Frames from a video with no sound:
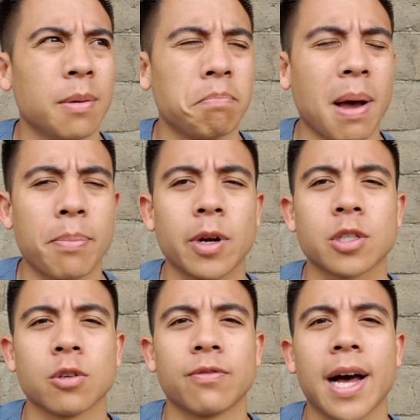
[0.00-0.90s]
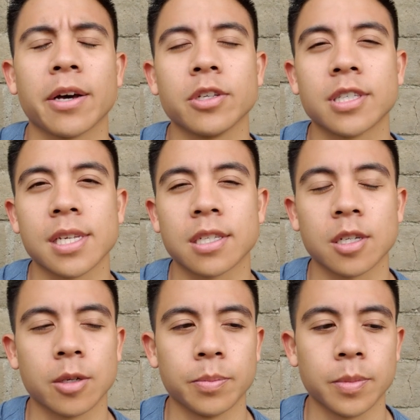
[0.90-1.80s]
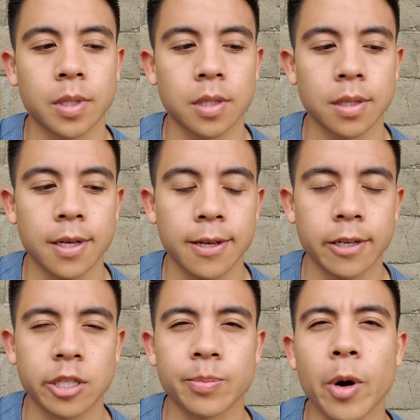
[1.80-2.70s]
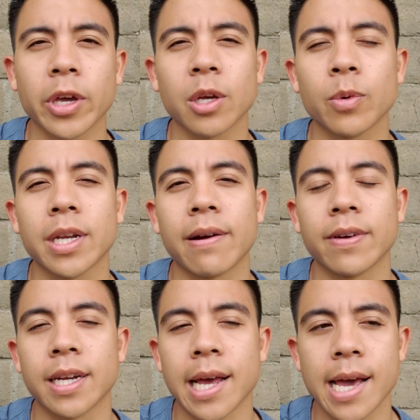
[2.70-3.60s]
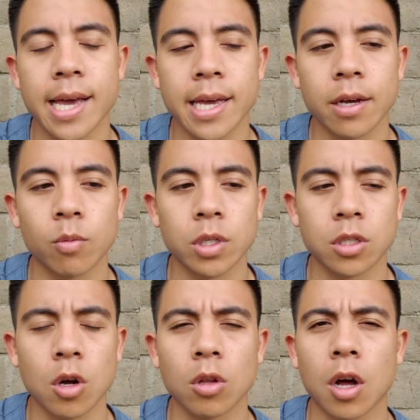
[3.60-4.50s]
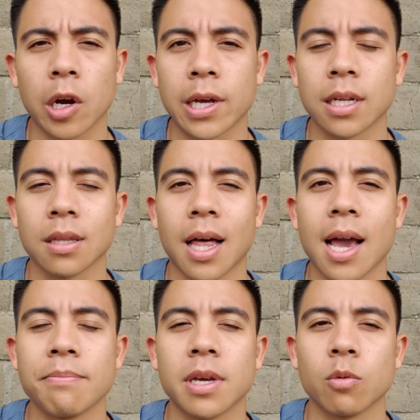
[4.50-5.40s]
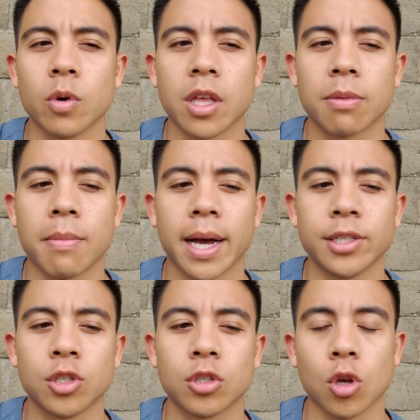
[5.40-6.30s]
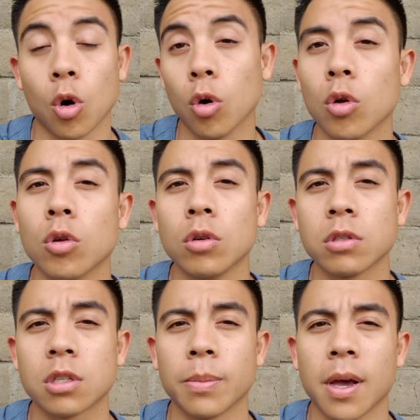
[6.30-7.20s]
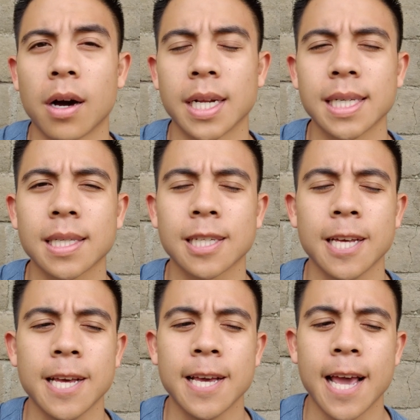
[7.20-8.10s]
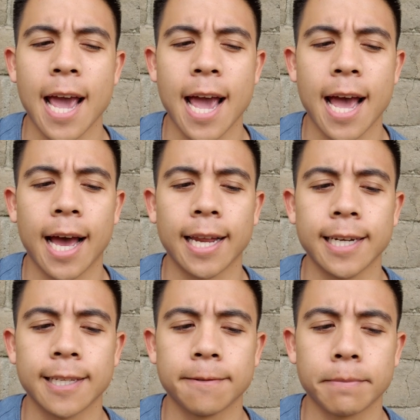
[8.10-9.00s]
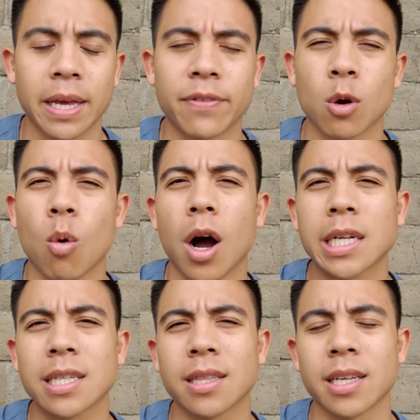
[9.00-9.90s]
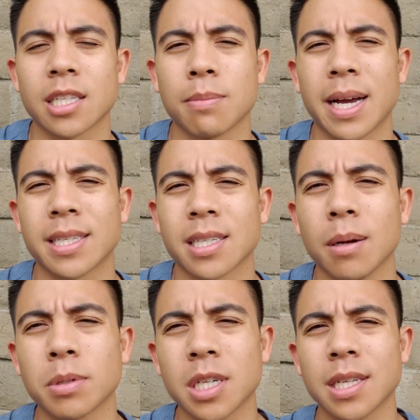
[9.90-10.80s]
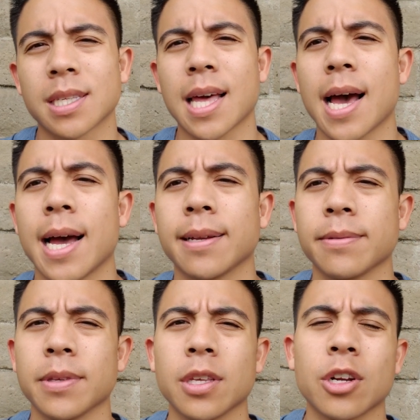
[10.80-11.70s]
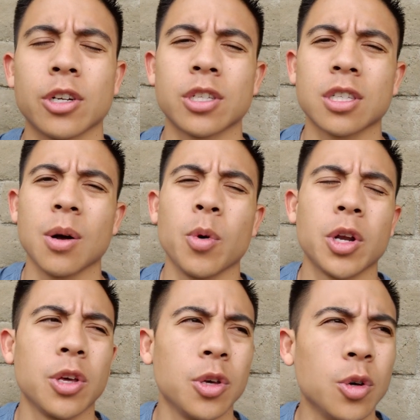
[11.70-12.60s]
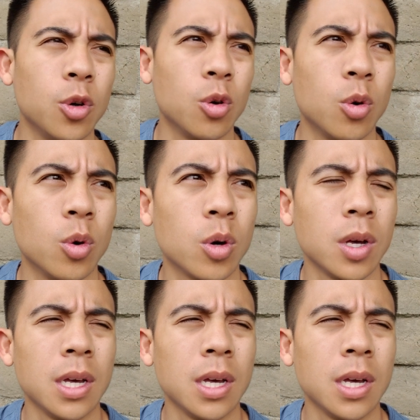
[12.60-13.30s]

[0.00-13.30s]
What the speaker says: my personal value systems, smoking weed every day was no longer in alignment with my soul, to be honest. And if you're watching this, my assumption is that you're someone who